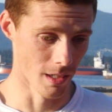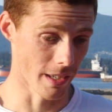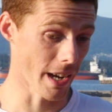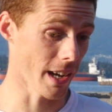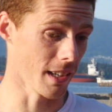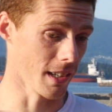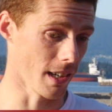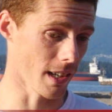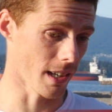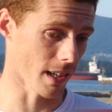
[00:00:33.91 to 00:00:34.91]

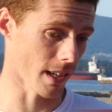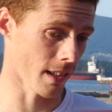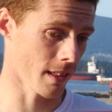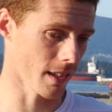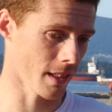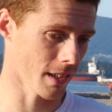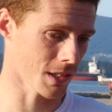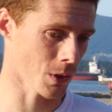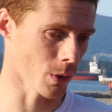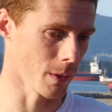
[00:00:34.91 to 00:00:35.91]
Yeah, I think
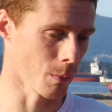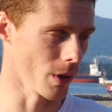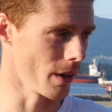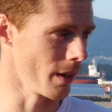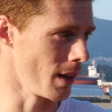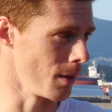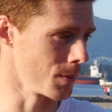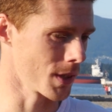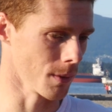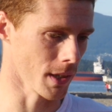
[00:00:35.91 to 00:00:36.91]
it's quite important.
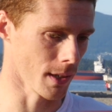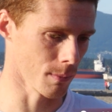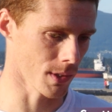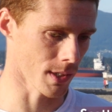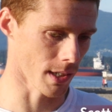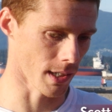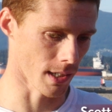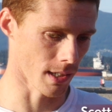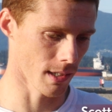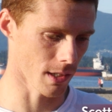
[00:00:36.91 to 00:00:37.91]
Sometimes,
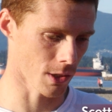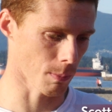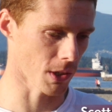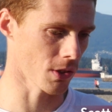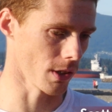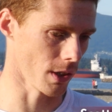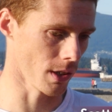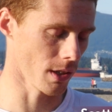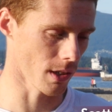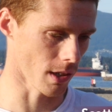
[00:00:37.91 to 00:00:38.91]
especially
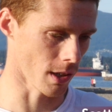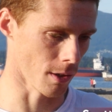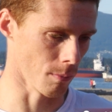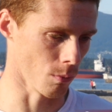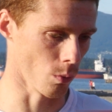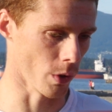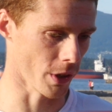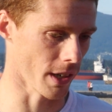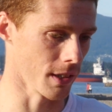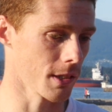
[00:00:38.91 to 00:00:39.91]
when you
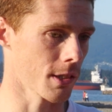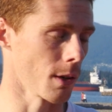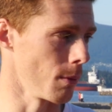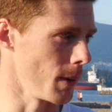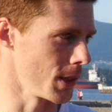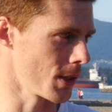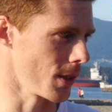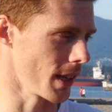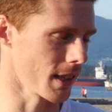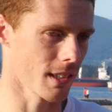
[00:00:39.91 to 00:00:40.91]
get into the summer months, you
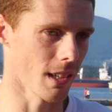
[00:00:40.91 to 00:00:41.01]
get